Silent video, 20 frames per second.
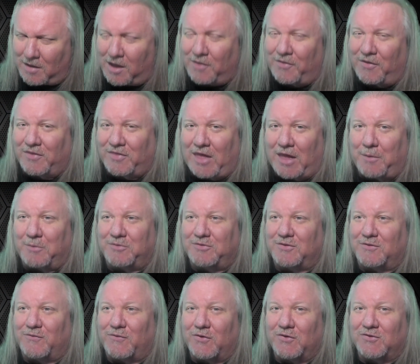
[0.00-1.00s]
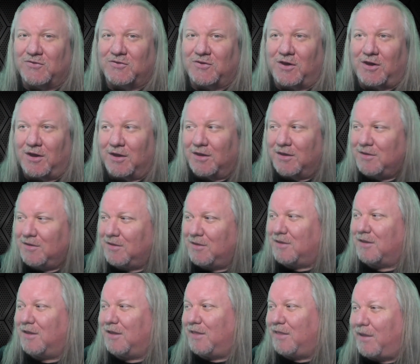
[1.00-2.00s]
I think that was the first song.
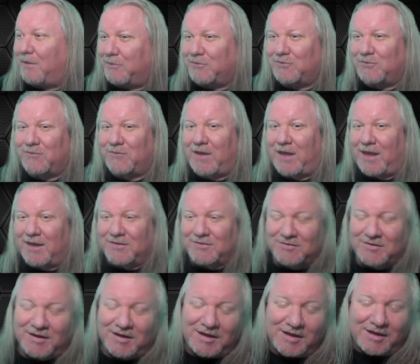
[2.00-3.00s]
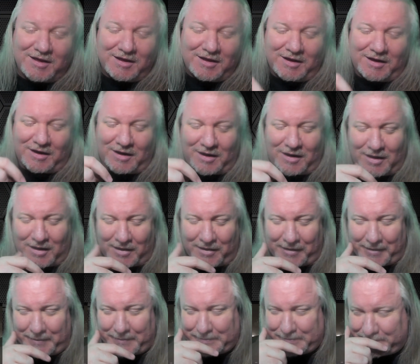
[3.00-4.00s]
That was fast.
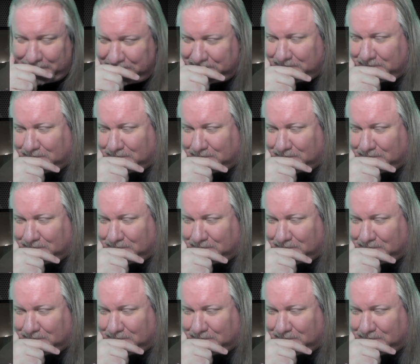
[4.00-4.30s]
Um.